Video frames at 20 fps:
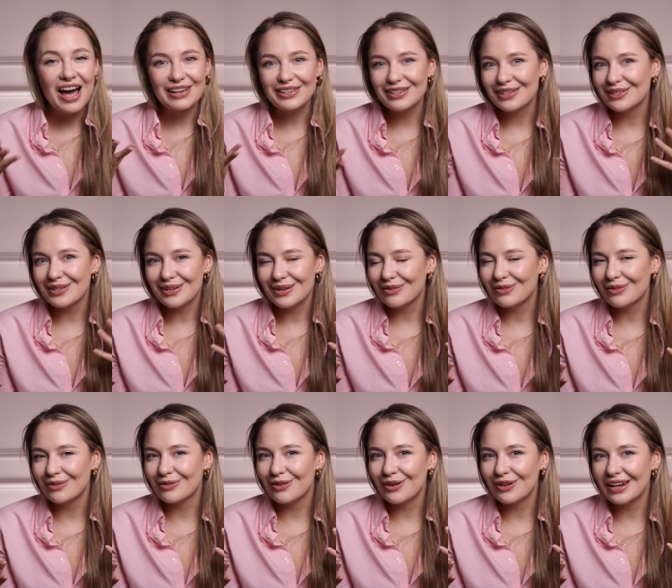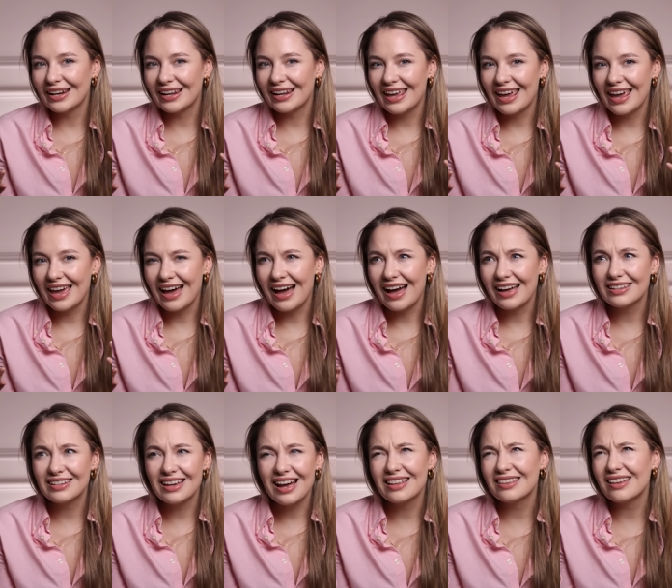I don't know if you've got it here.
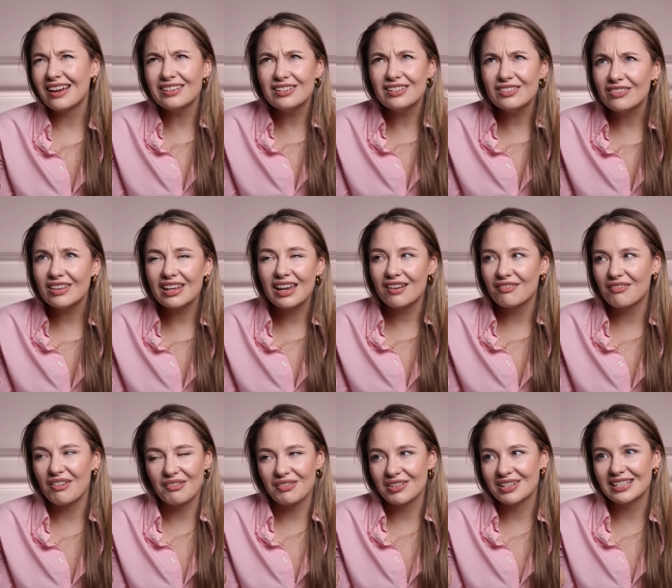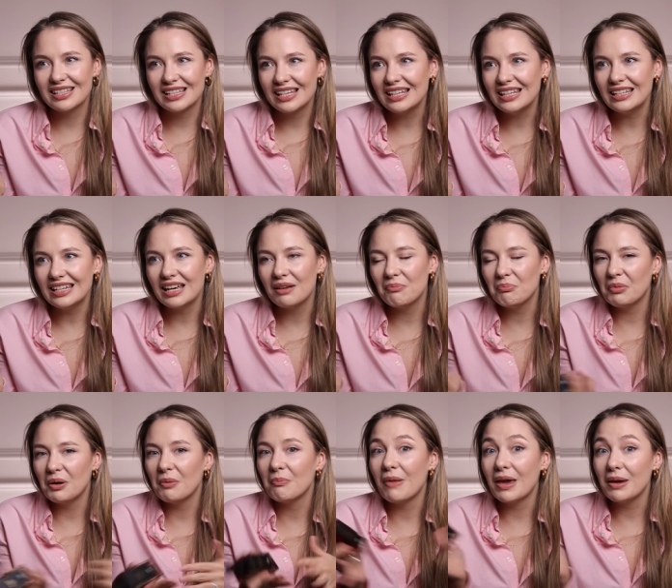I, I don't think I've ever seen it,
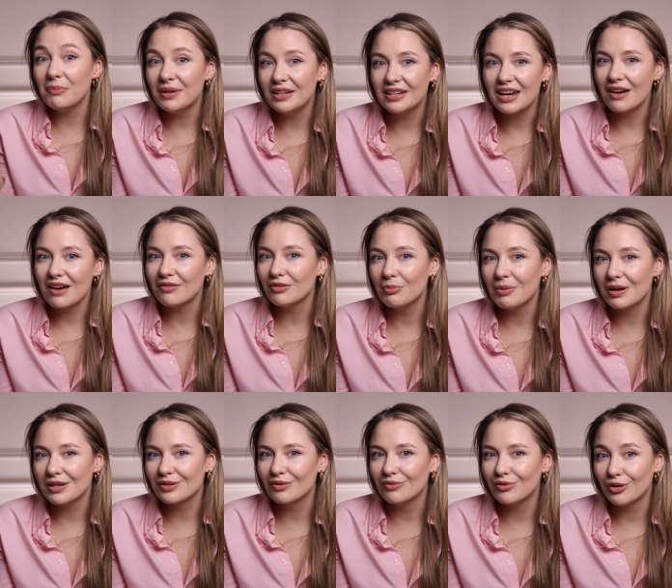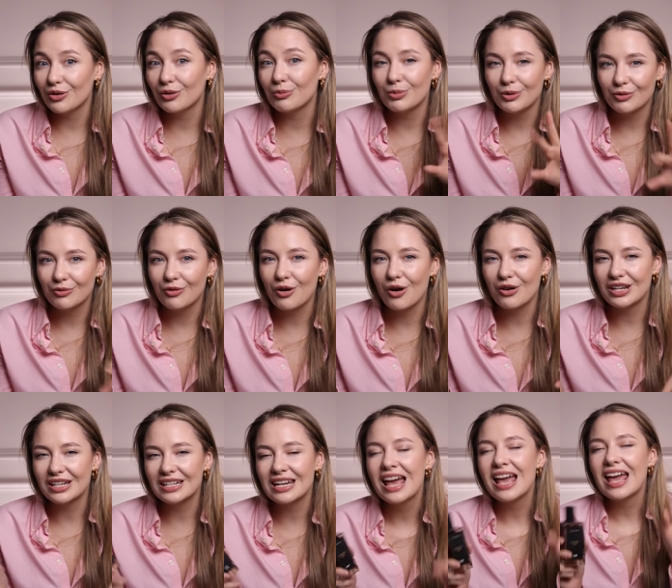but maybe in other parts of Europe you've got
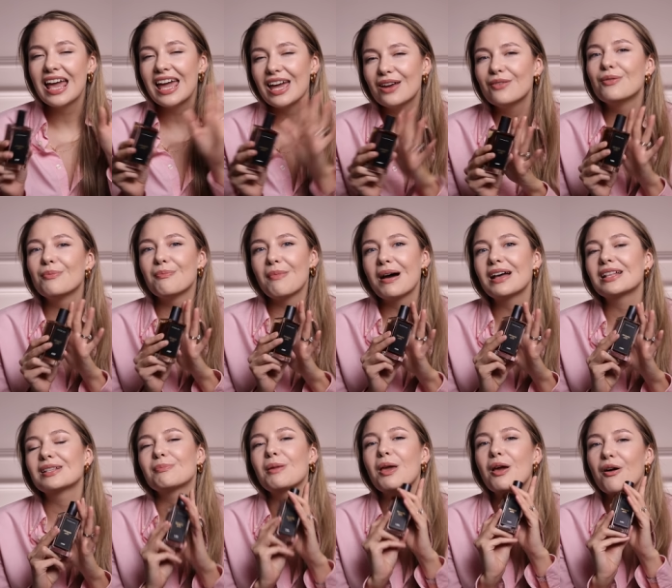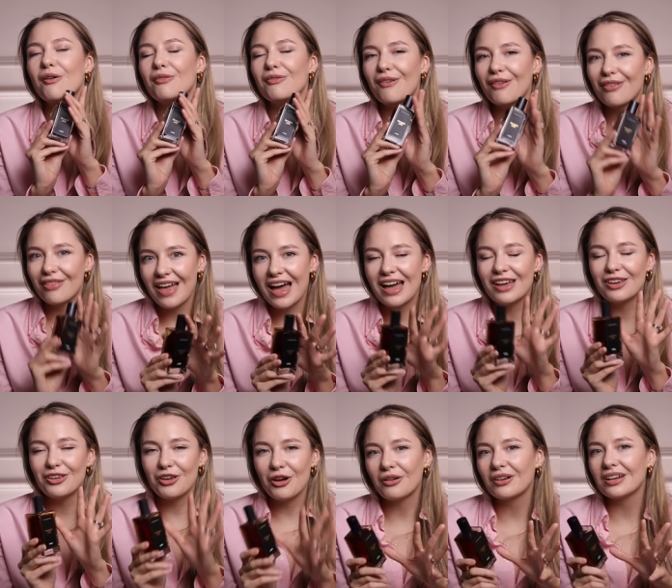it. It reminds me of
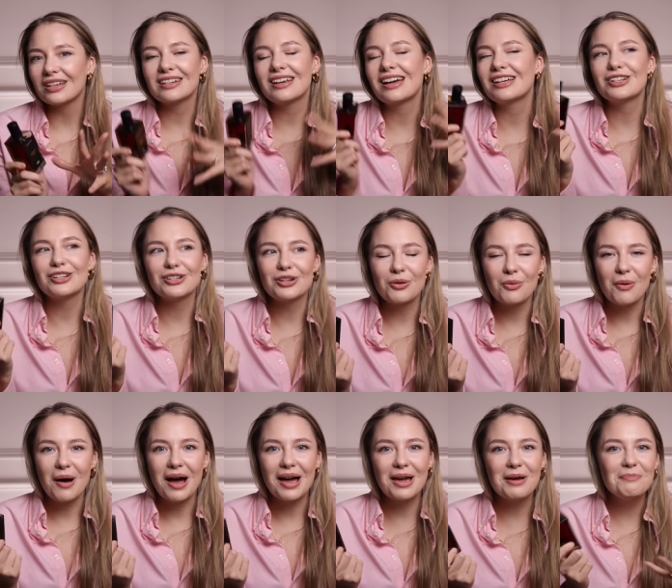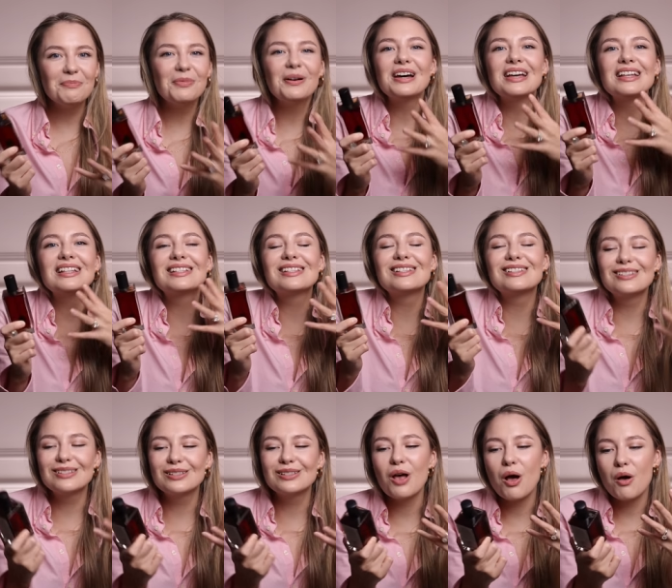that yogurt. I don't know why, but it's
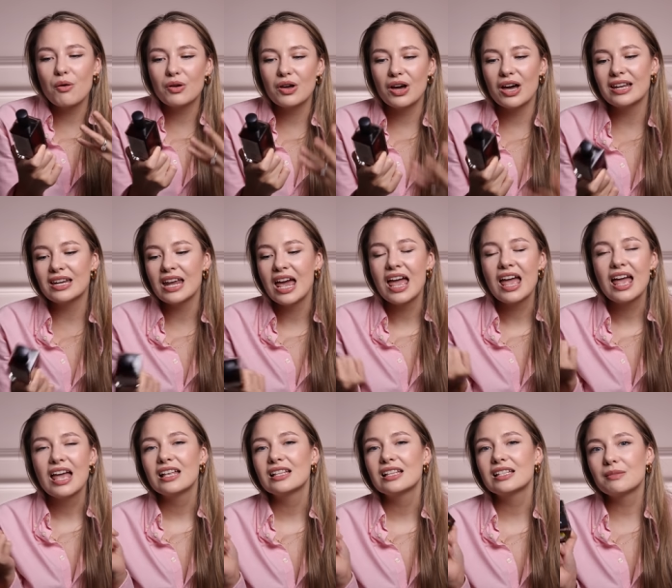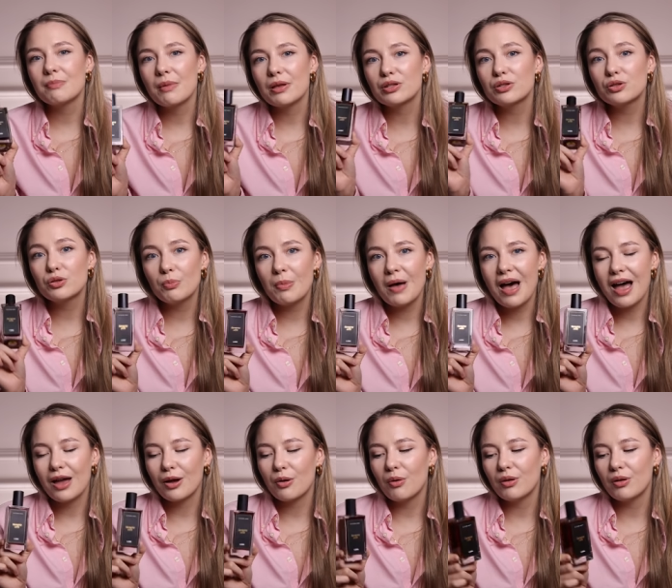so good. It smells super
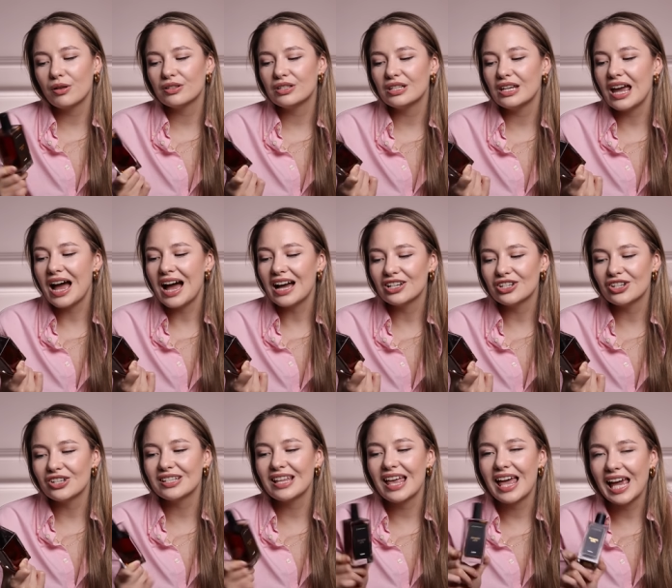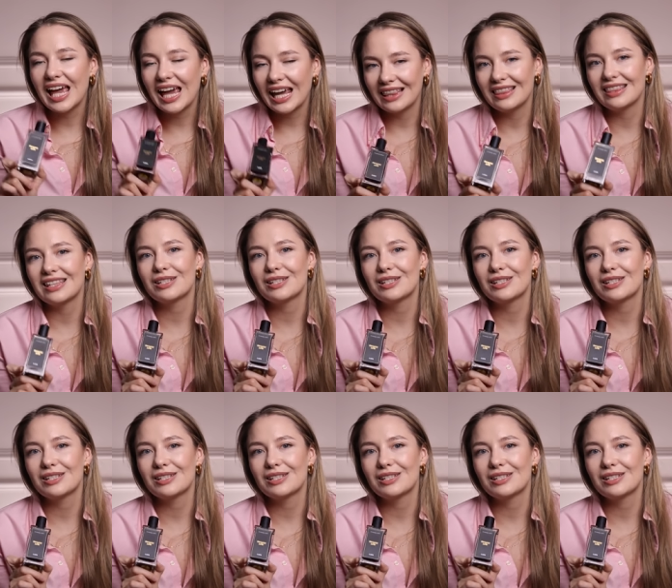high quality. I just hate